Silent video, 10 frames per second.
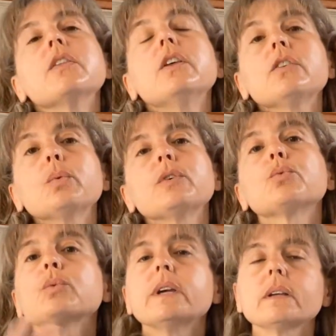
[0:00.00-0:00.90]
This
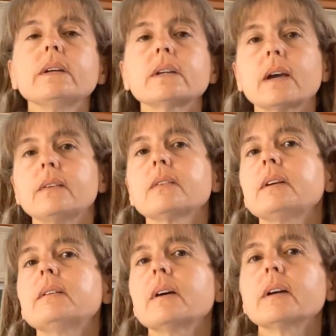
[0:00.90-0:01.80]
was really
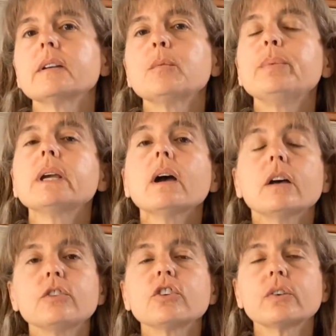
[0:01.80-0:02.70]
nicely done.
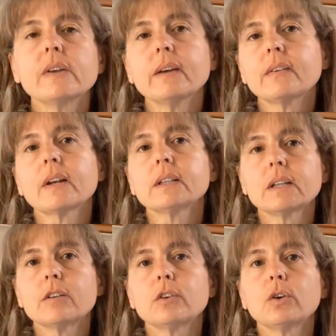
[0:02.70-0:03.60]
Because your snake's at a
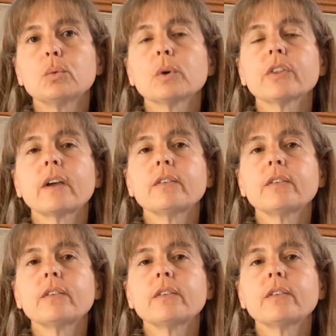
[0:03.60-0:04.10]
level where